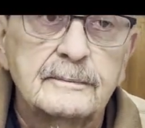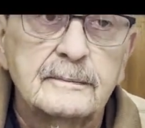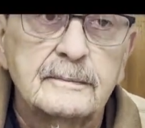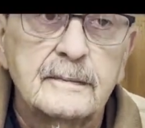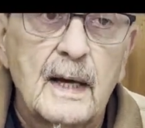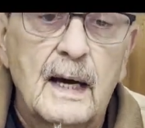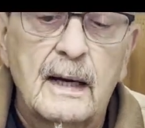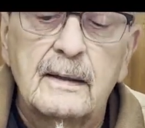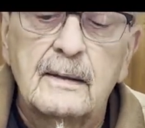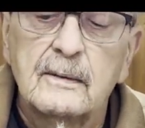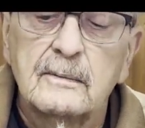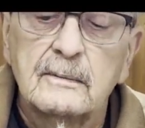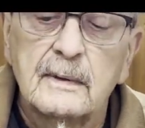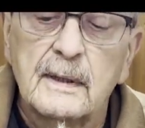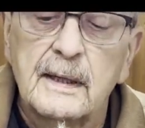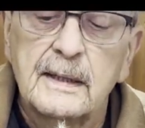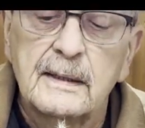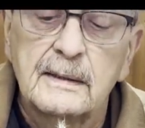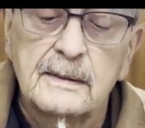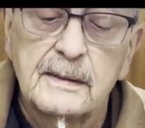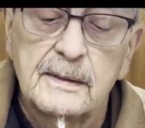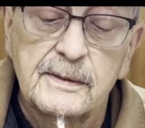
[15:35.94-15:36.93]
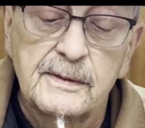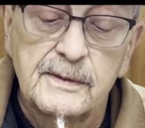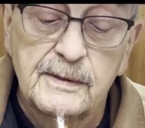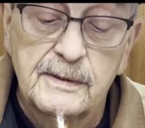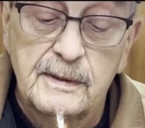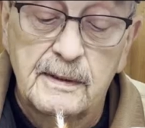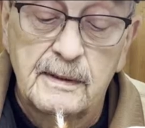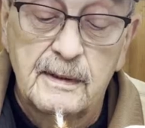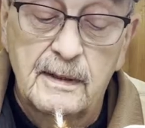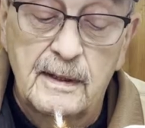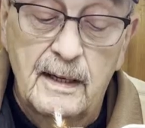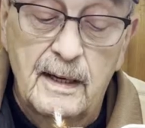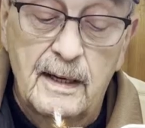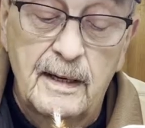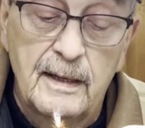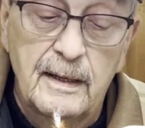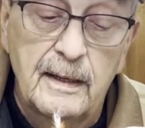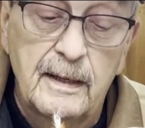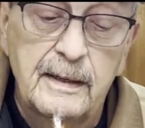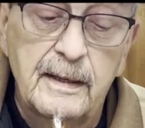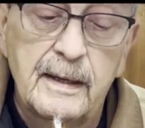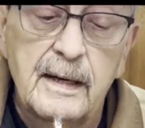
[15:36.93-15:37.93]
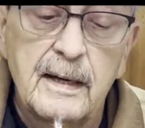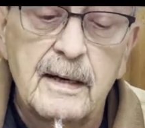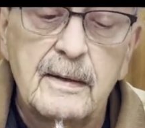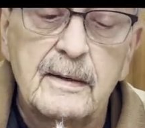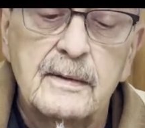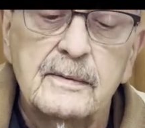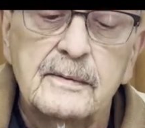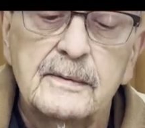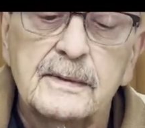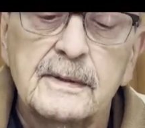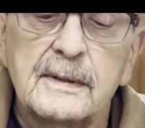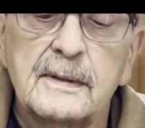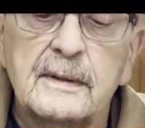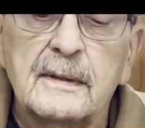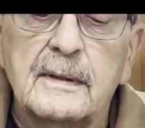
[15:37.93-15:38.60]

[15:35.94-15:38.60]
I don't like this. I can't use it.